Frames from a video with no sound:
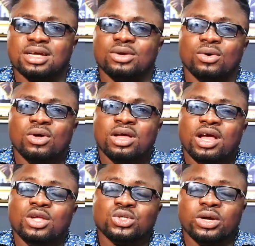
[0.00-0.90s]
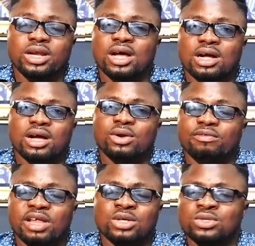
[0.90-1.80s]
are not enjoying that kind of
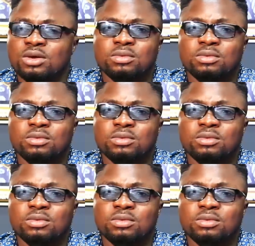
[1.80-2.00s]
luxury?